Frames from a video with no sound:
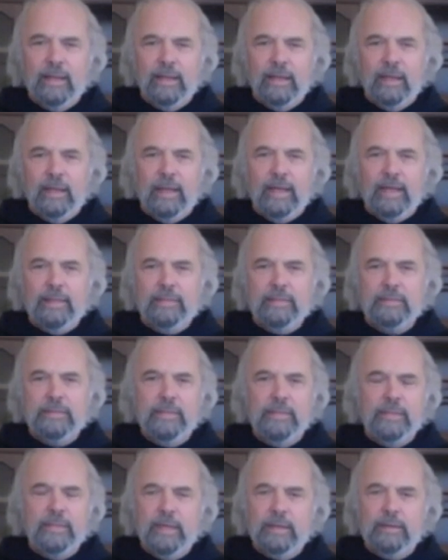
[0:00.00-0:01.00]
And
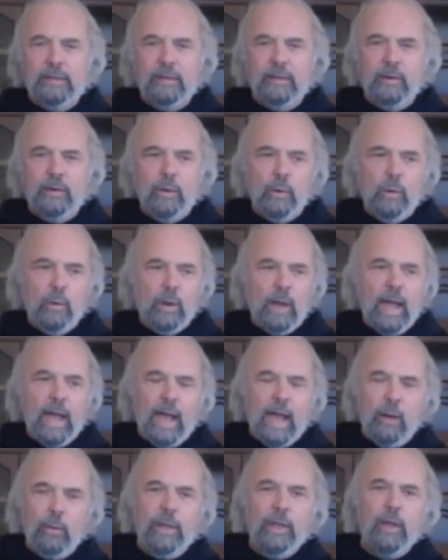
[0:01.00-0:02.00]
that
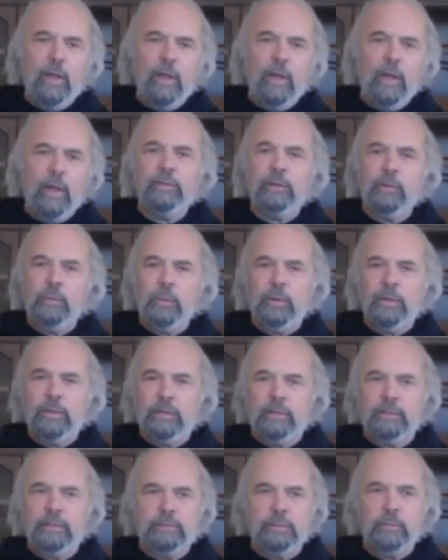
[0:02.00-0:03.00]
how we are in the
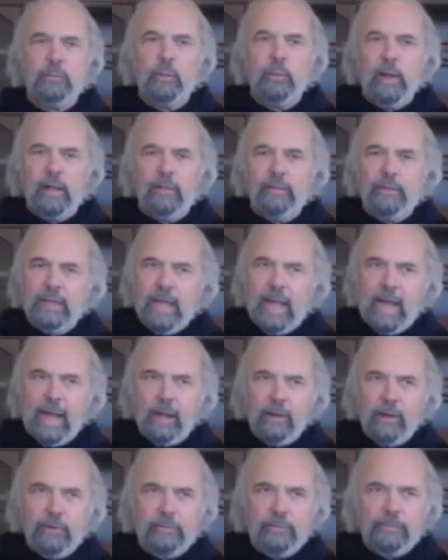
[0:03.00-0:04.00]
world, while the
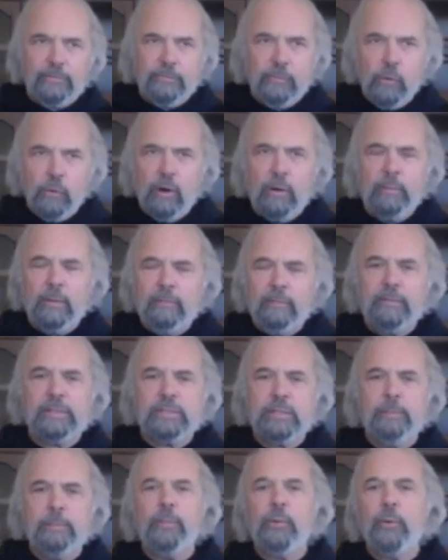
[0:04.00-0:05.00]
outer form of
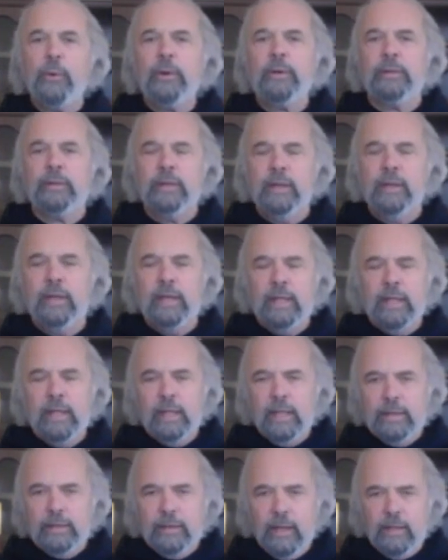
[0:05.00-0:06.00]
it's important,
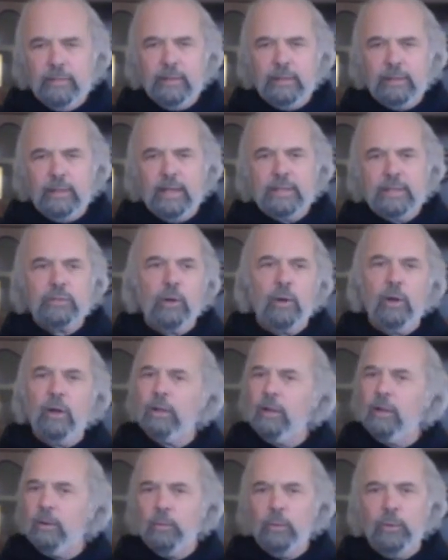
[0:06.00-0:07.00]
nonetheless,
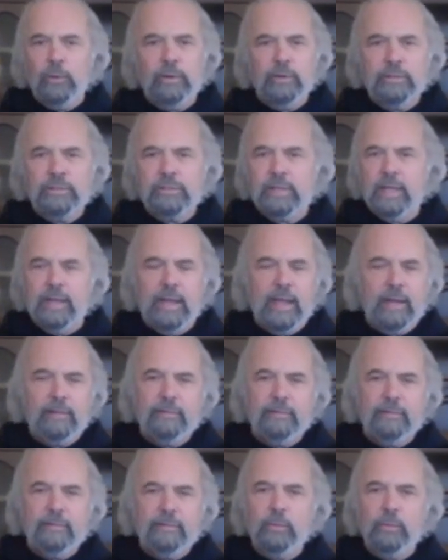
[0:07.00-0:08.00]
all our words and
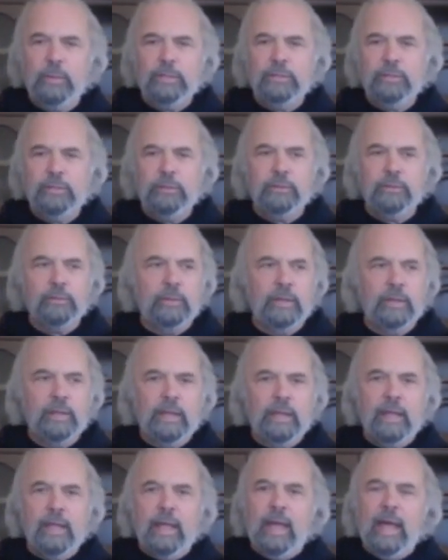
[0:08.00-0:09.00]
everything we do
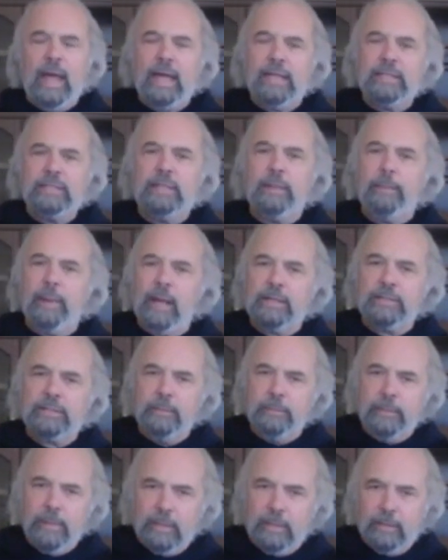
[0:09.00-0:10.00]
has the
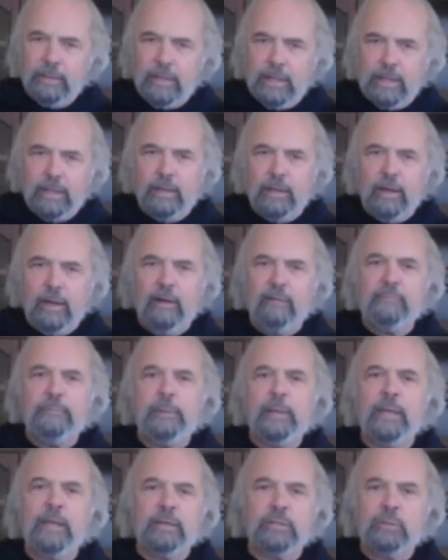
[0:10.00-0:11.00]
possibility of
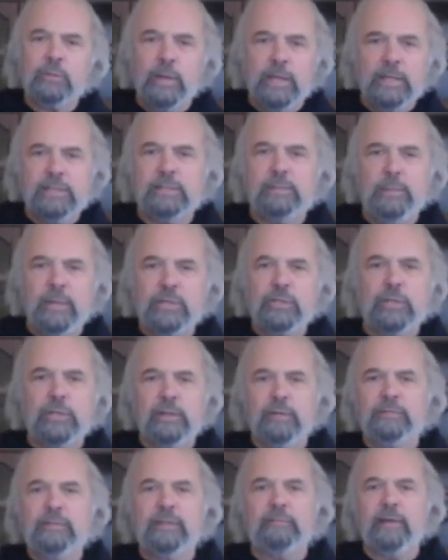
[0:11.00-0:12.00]
being a transmission
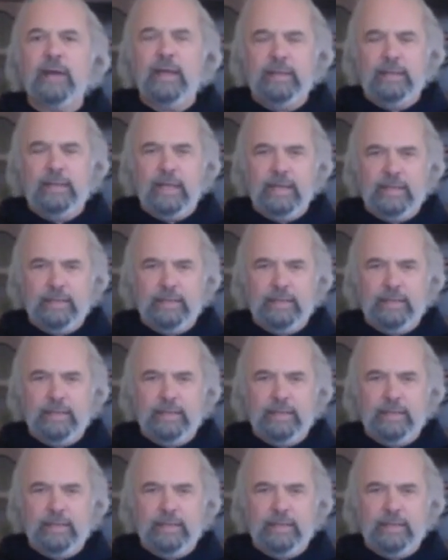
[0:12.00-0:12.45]
of divine light.